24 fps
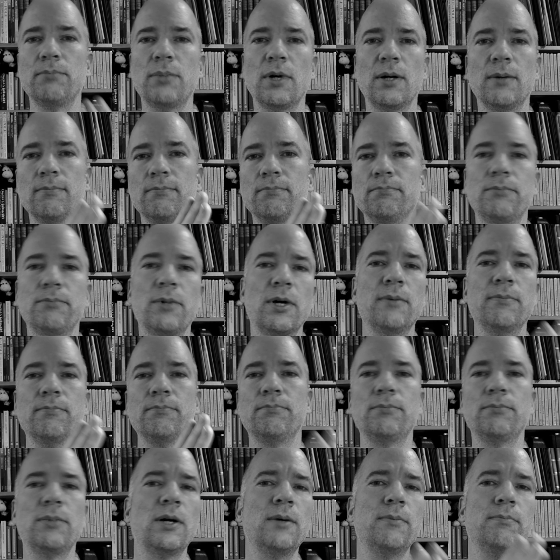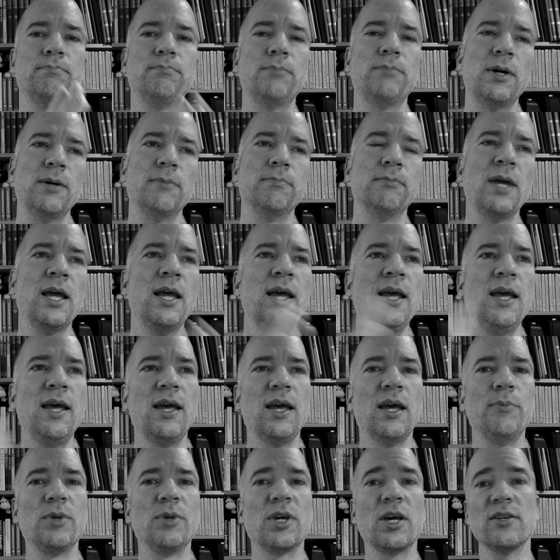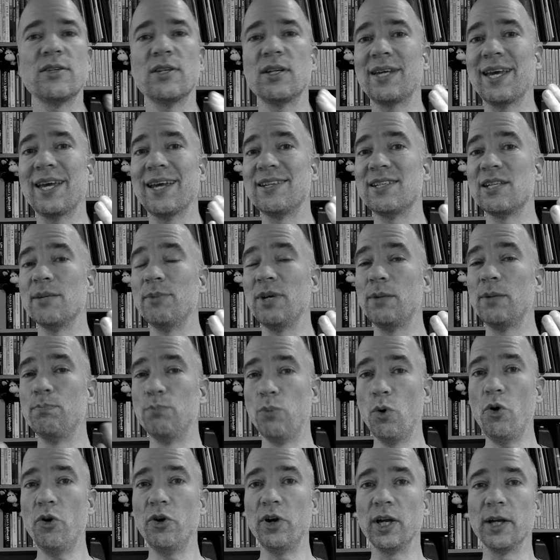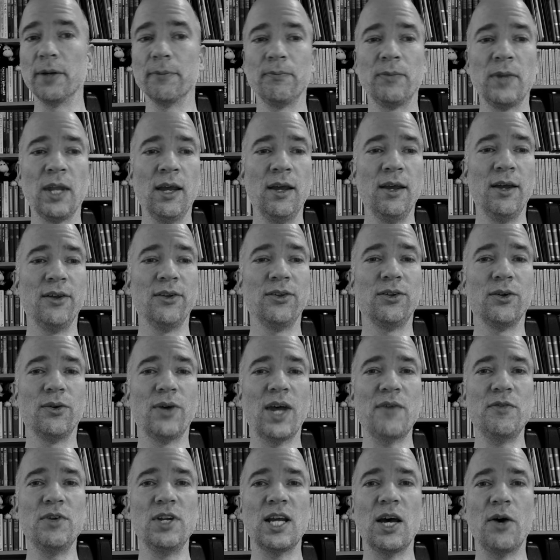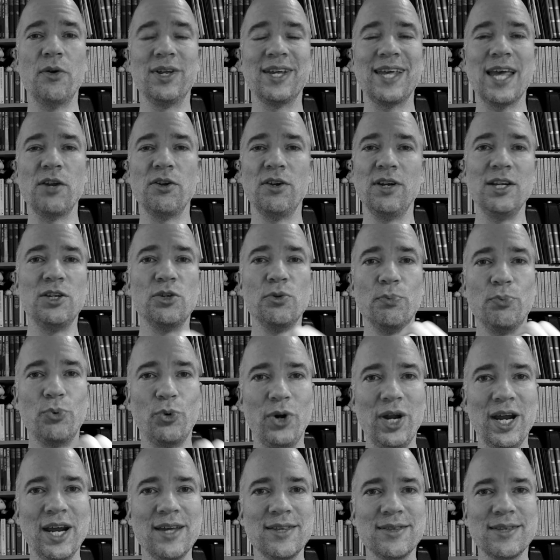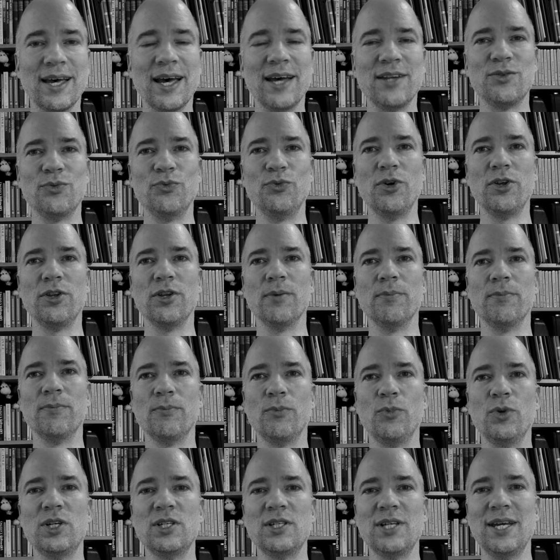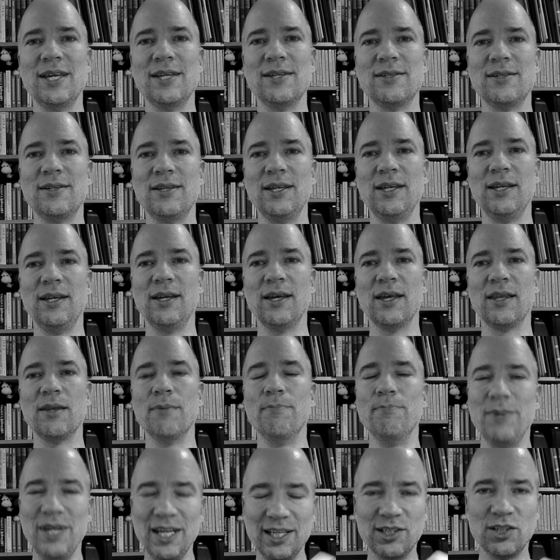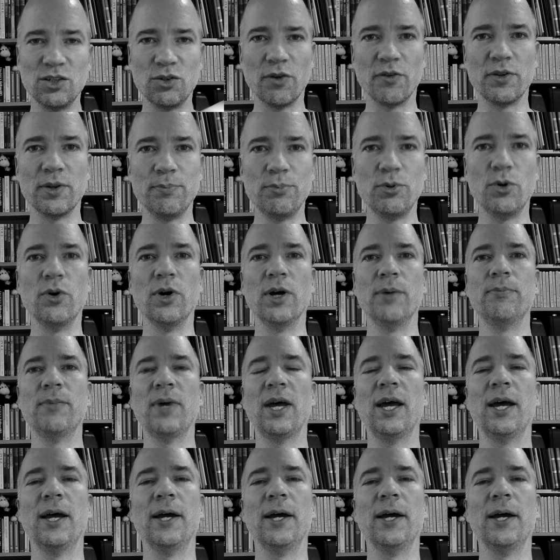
bum bum bum bum, because it gets a bit boring. So every now and again you need to break that rhythm, which is the meter of the poem,